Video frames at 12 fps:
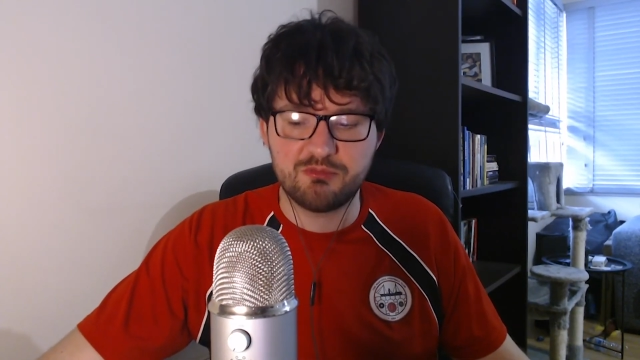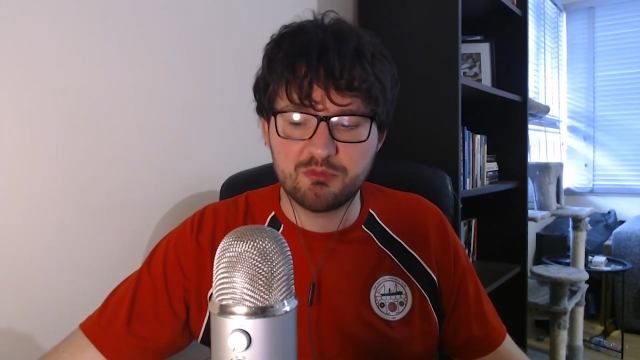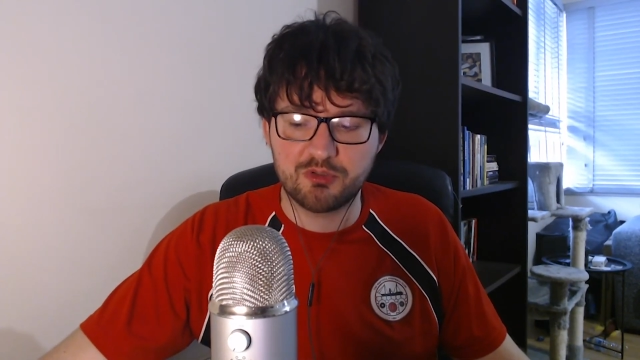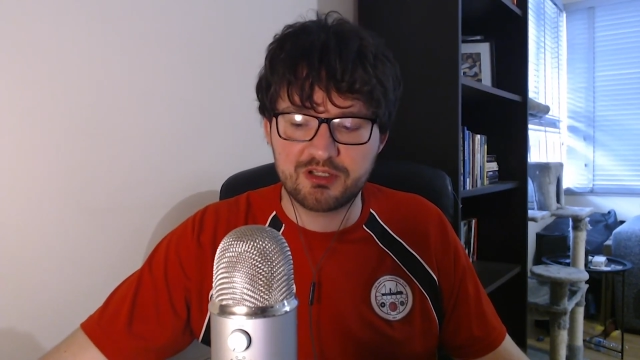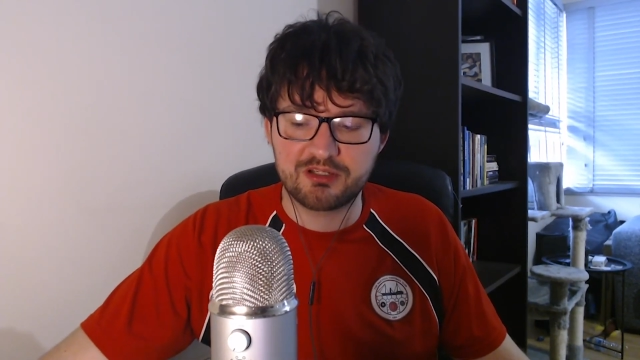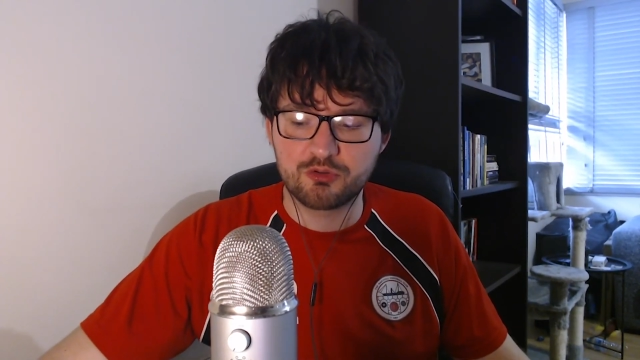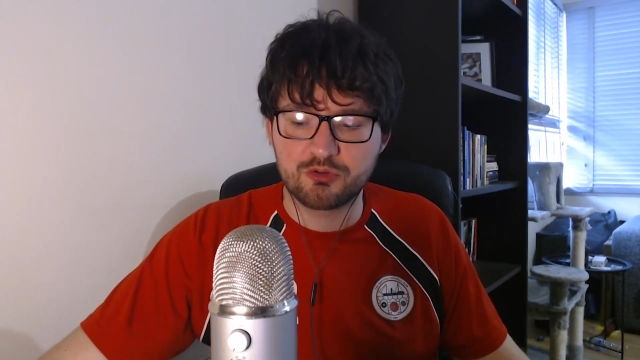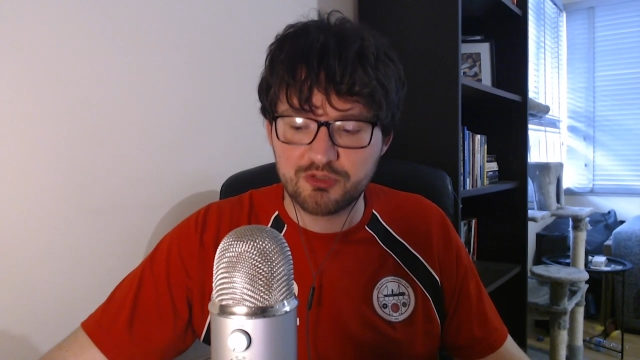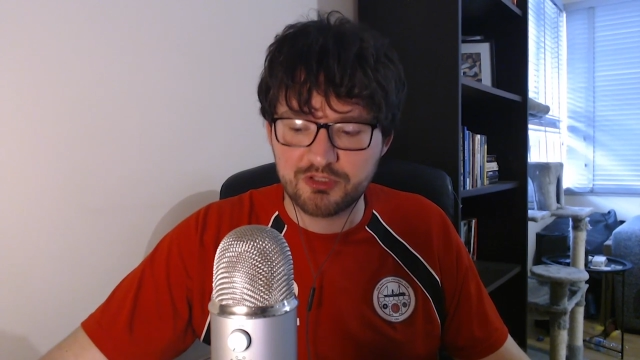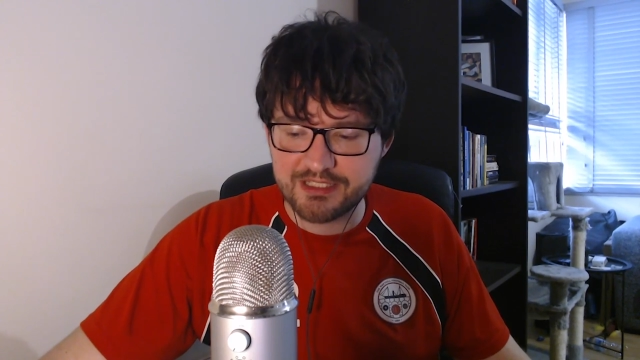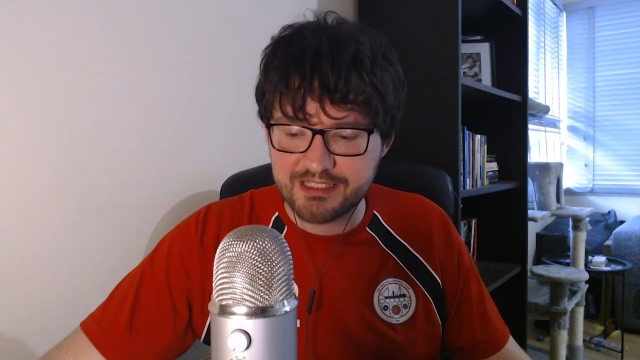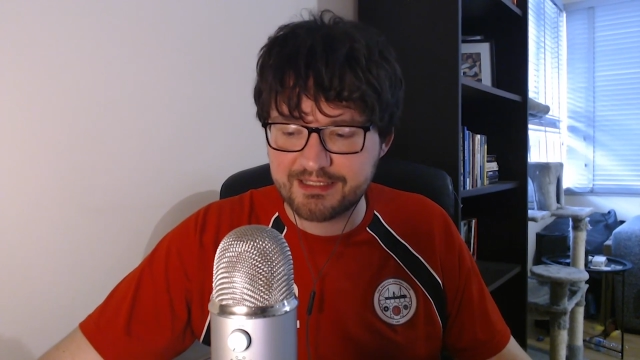We want to grow
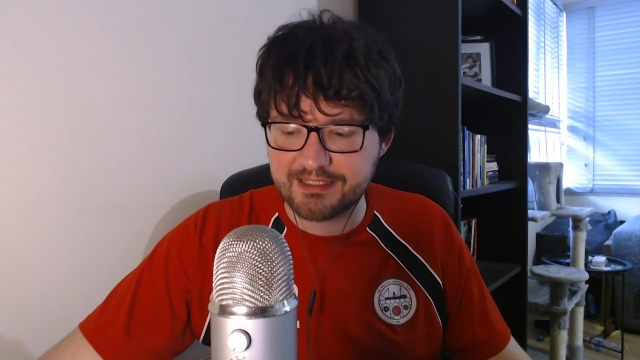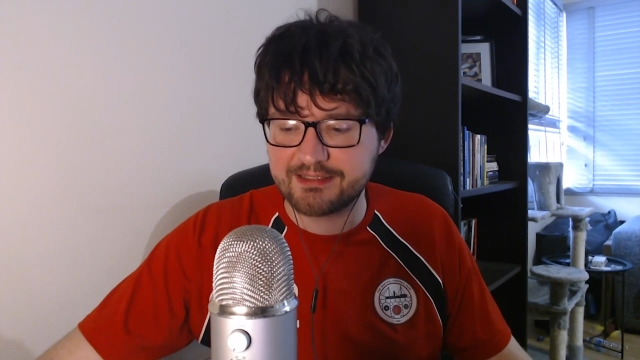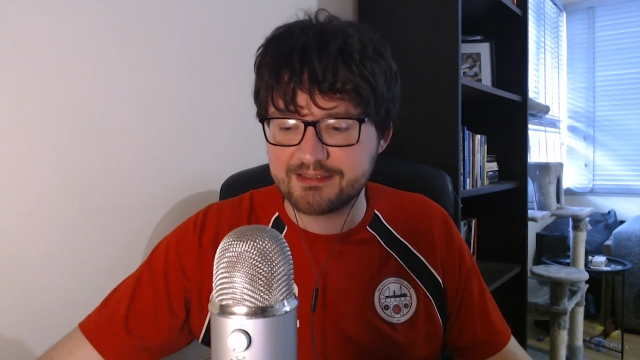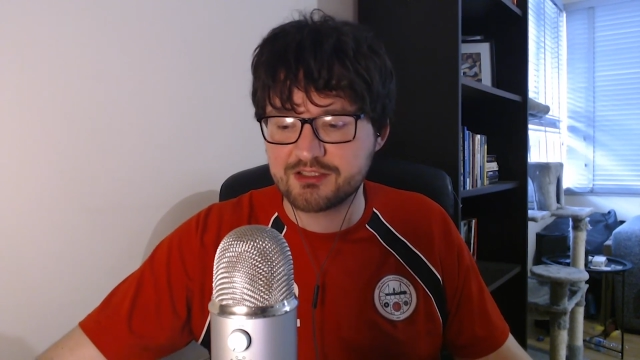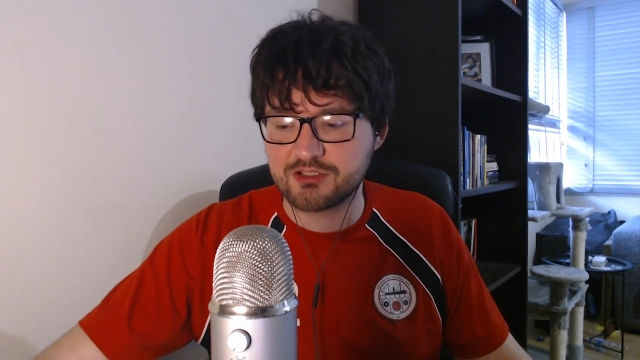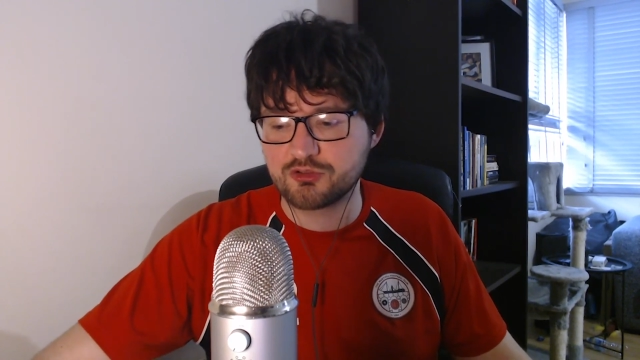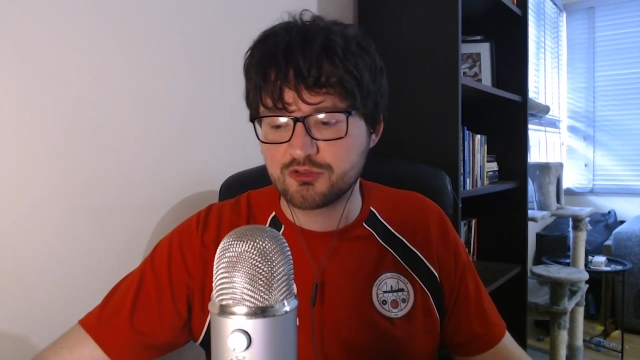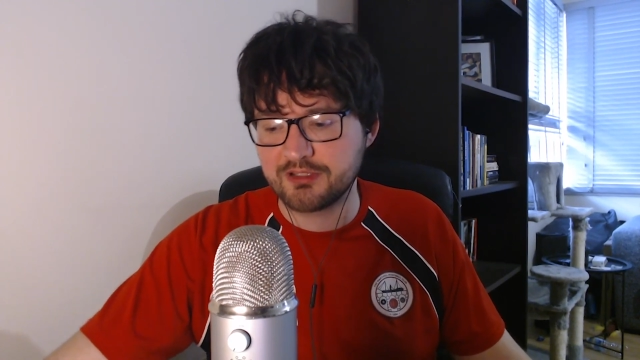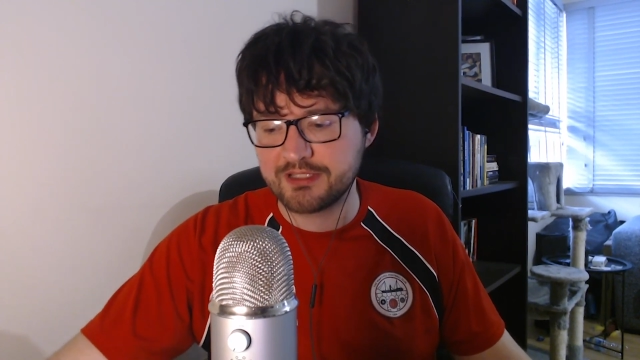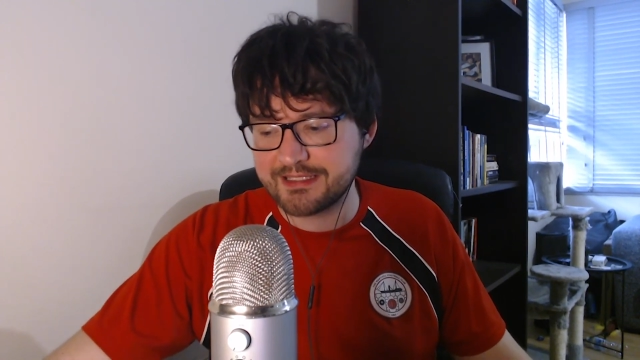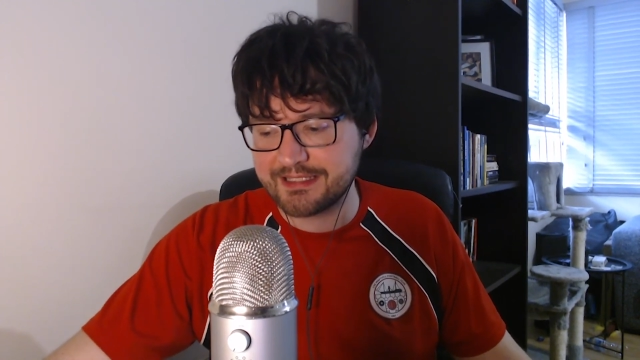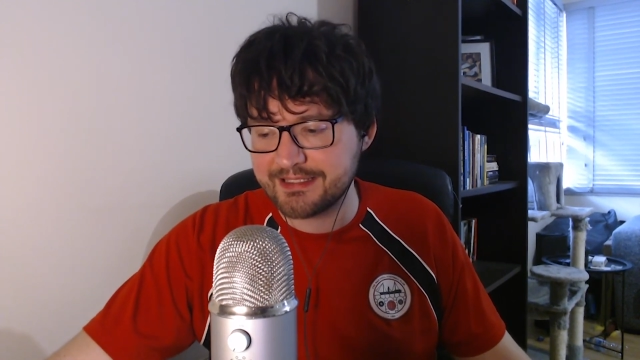the league, and to grow the
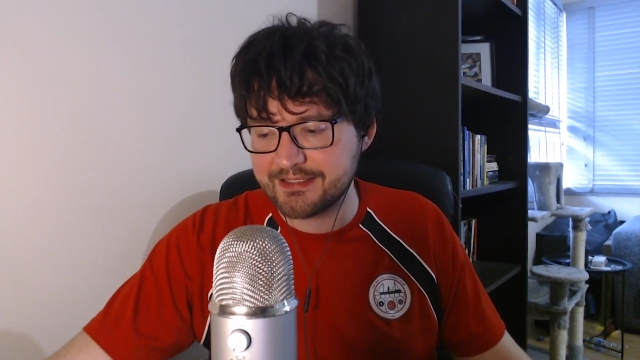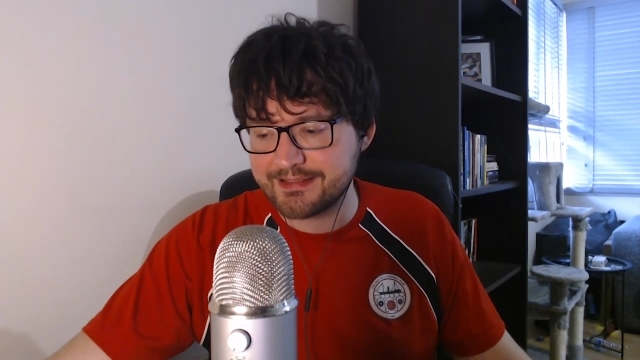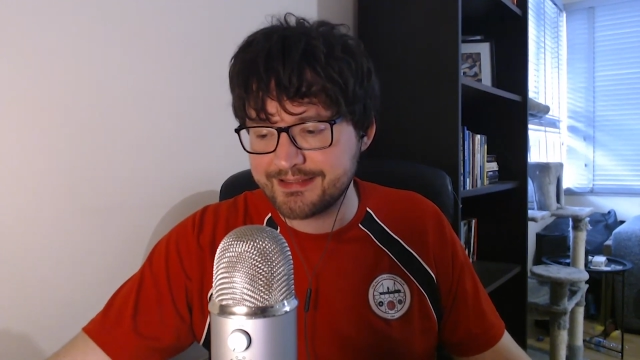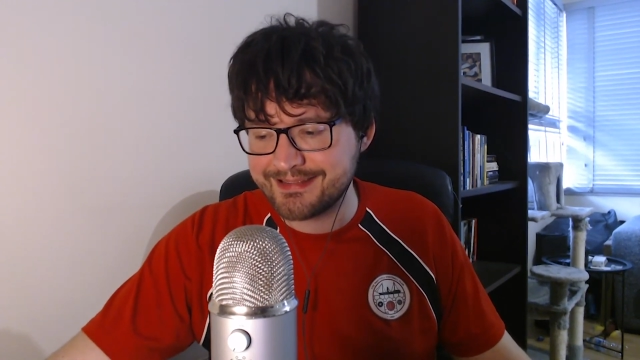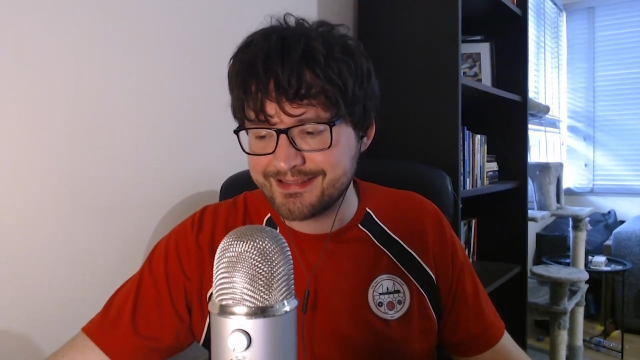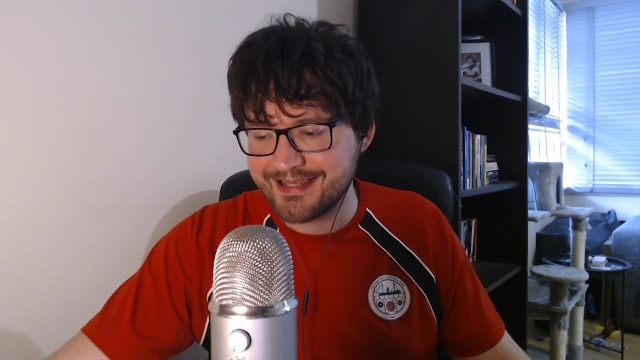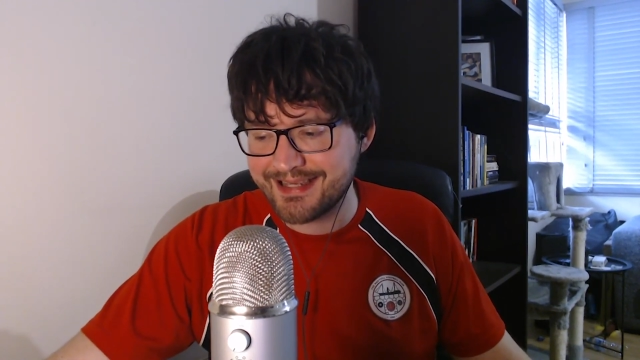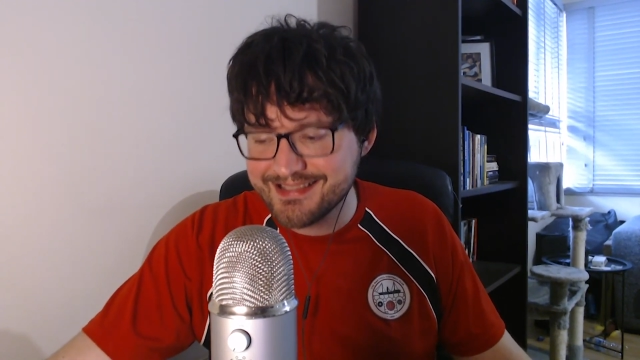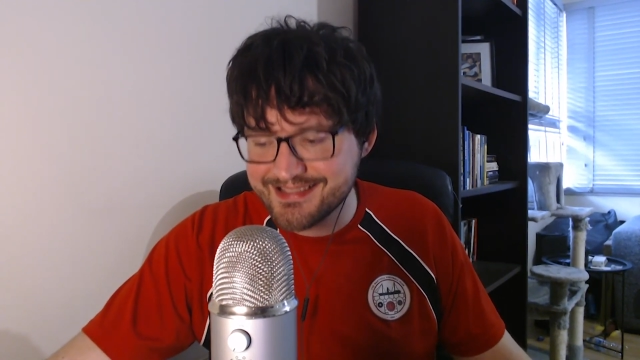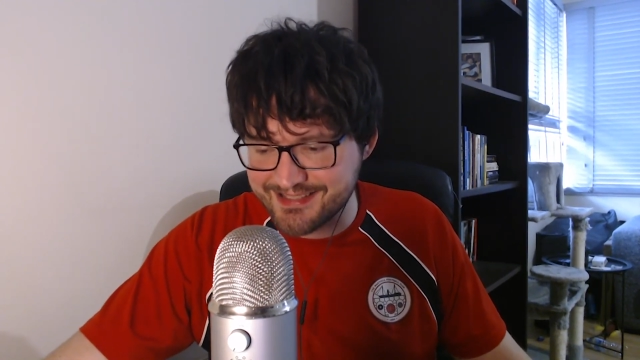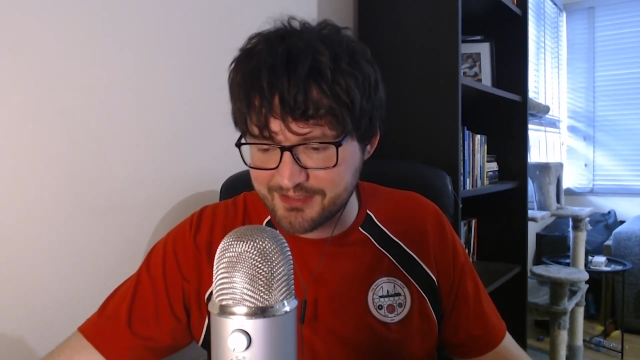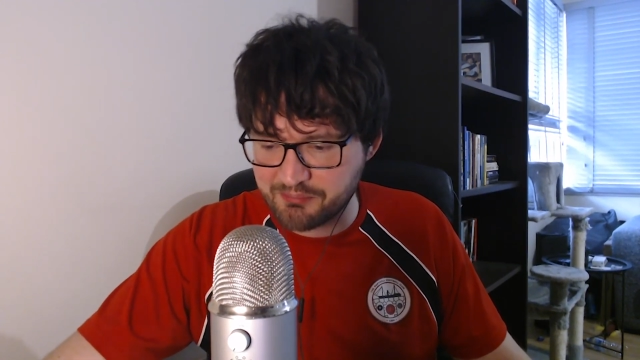league in the
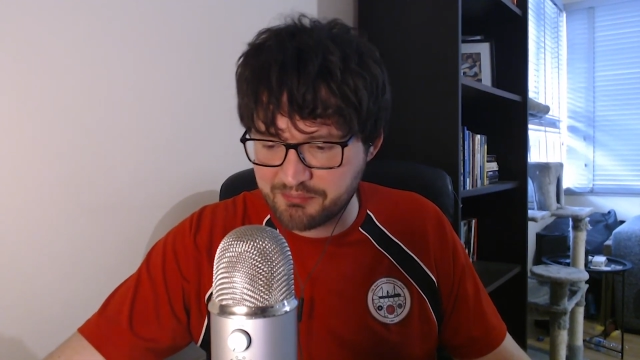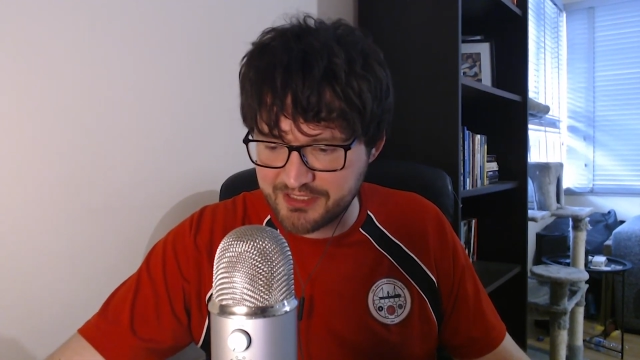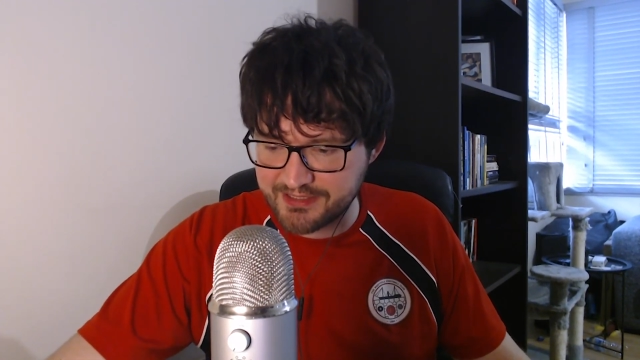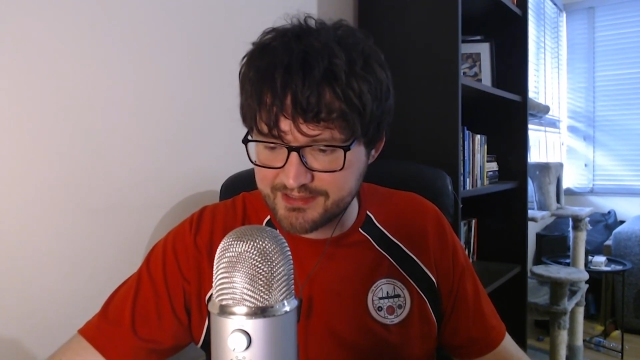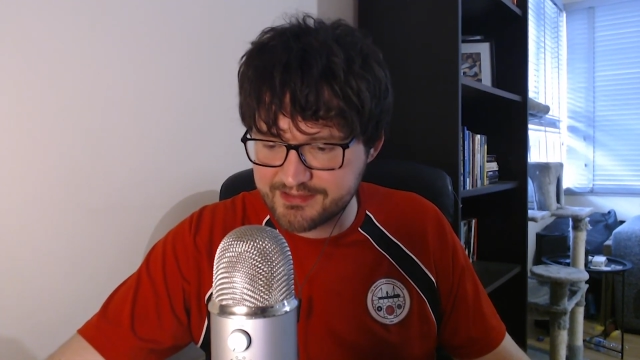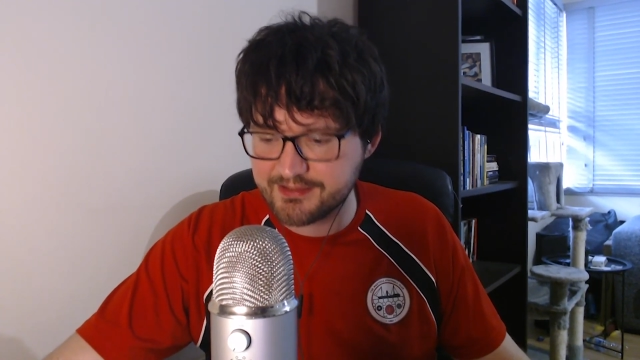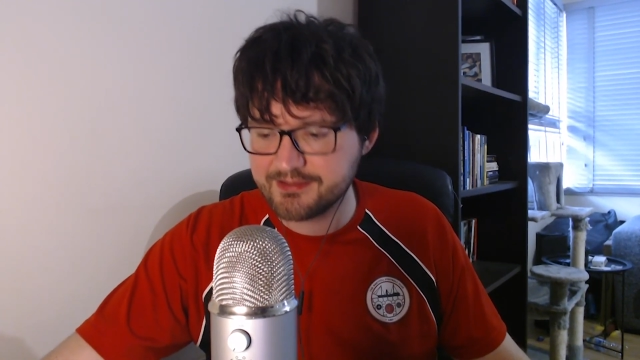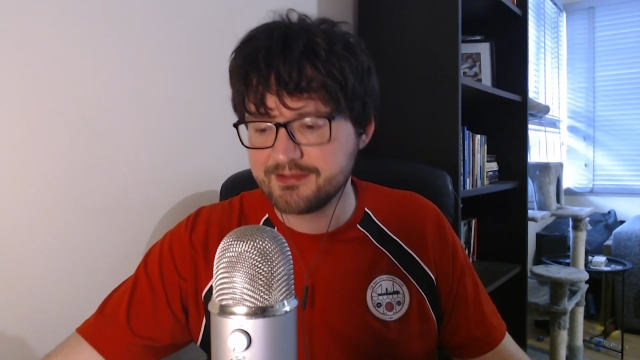interim period,